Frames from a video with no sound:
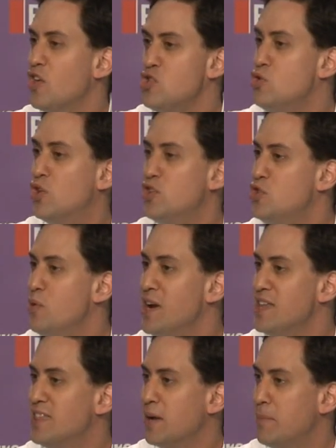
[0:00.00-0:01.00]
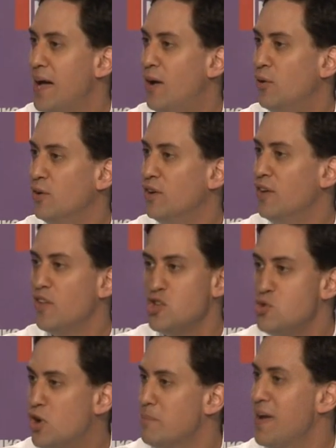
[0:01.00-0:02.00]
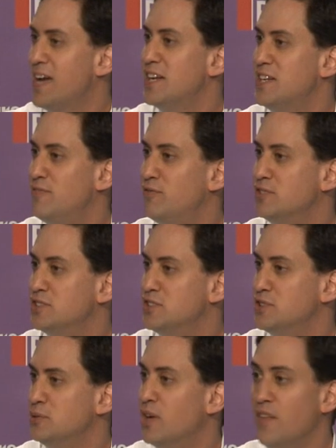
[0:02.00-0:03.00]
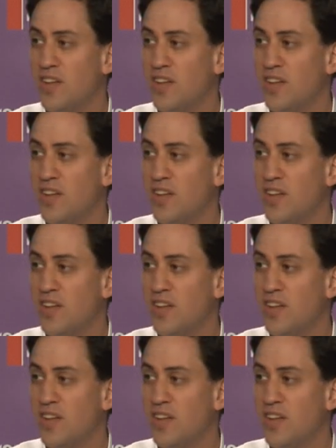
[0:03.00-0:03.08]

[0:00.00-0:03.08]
that you can do anything about, that you can make a difference to.